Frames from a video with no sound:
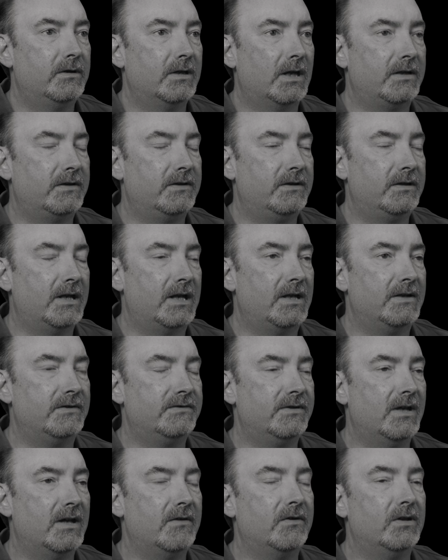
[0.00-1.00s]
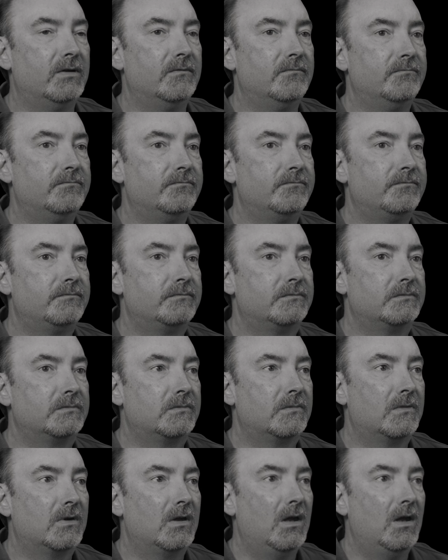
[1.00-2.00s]
1987,
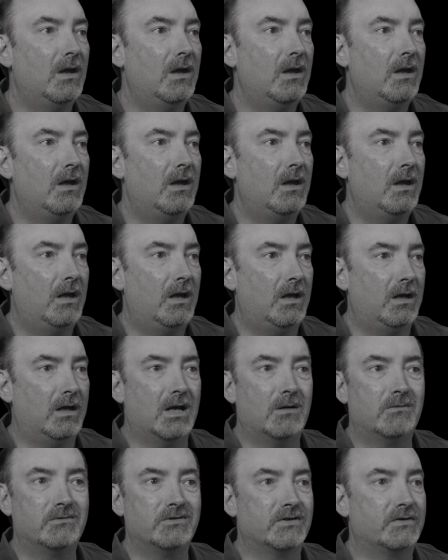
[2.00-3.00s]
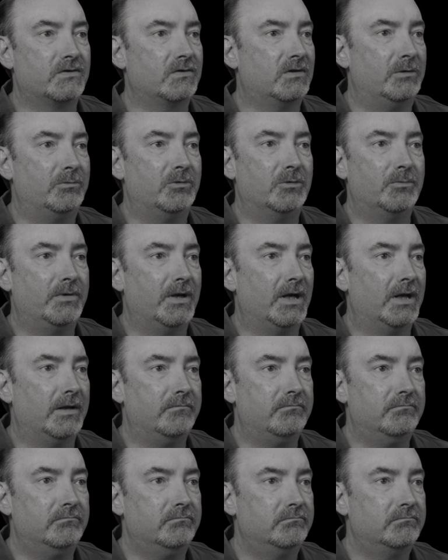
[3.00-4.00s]
and I was asleep in bed.